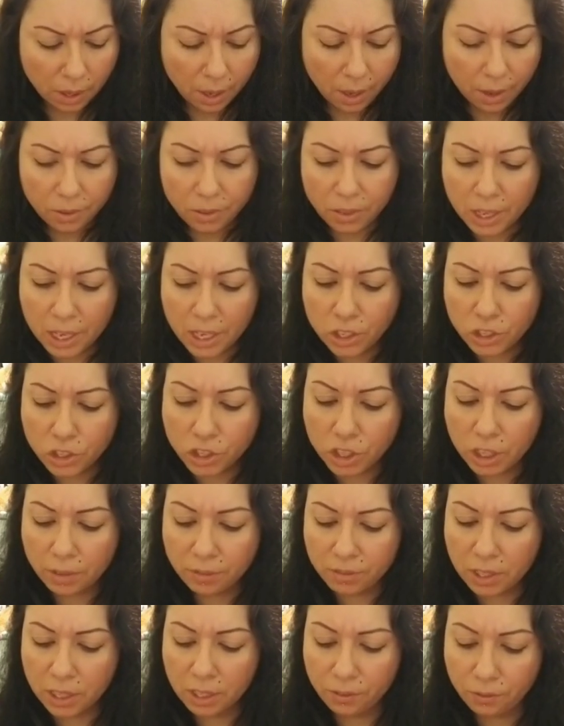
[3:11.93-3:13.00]
things
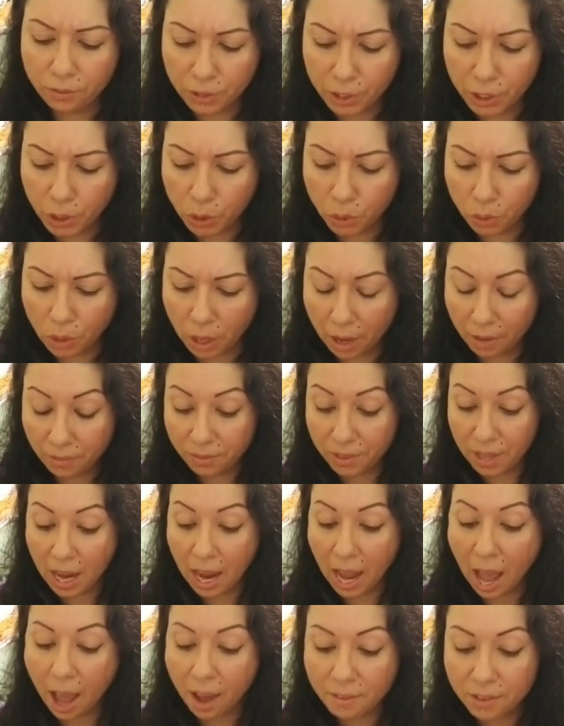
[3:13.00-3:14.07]
shifting for you if they
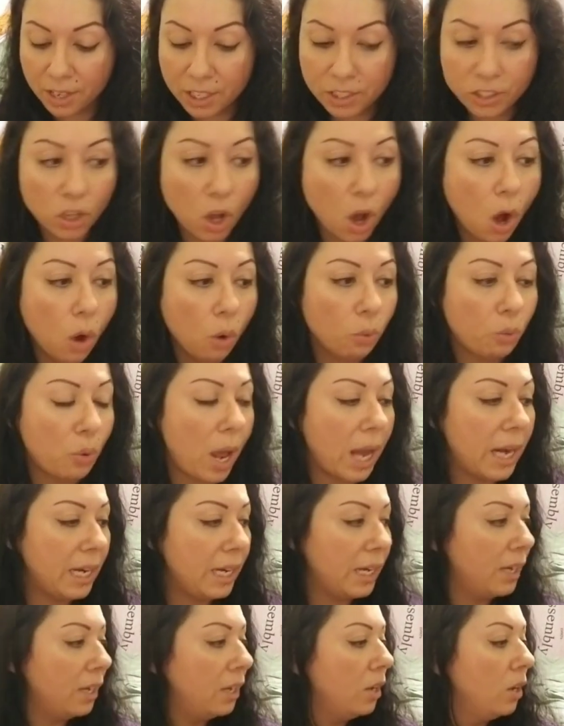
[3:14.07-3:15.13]
haven't
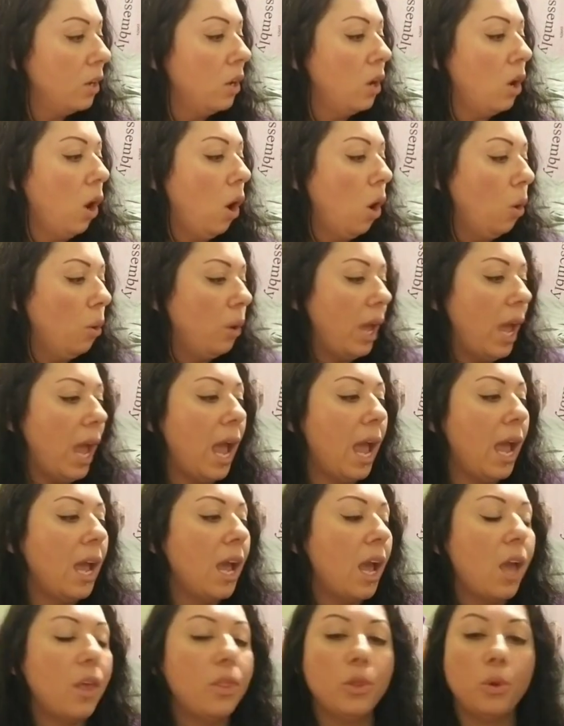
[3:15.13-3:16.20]
already.
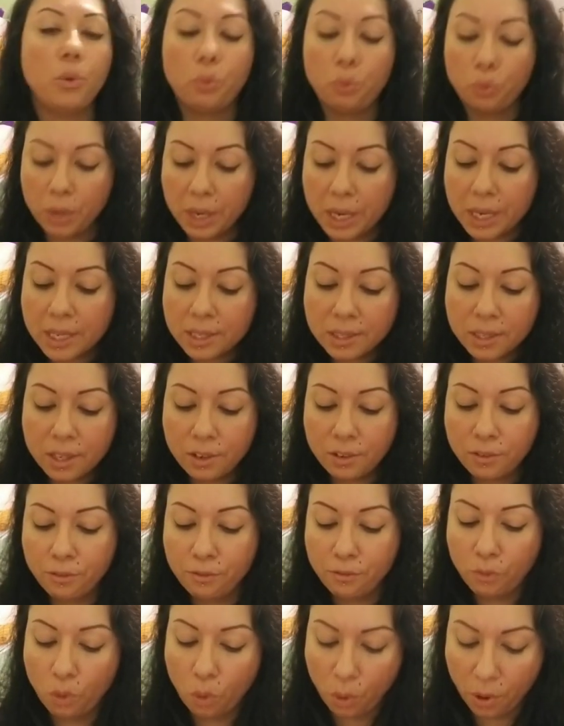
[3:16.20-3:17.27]
Okay, and the reason
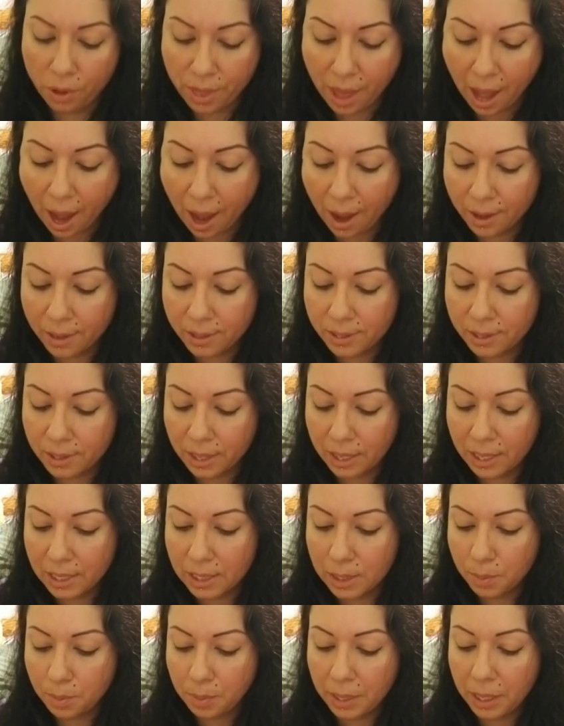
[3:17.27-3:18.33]
for that
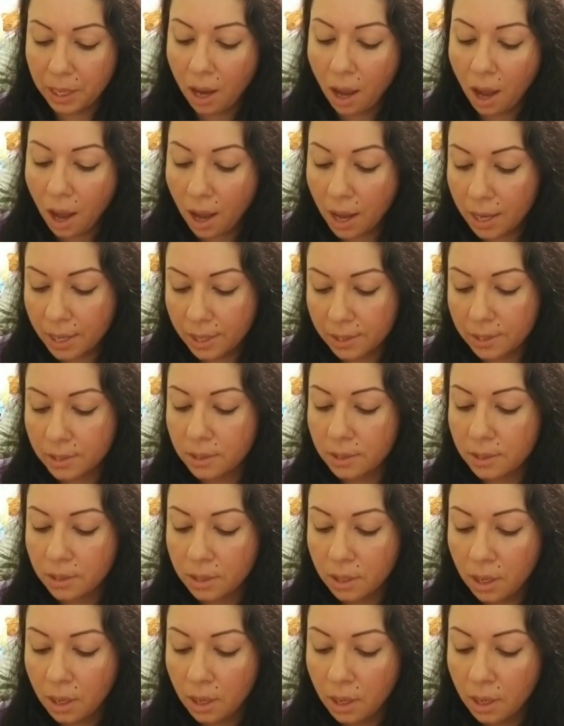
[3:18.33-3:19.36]
is because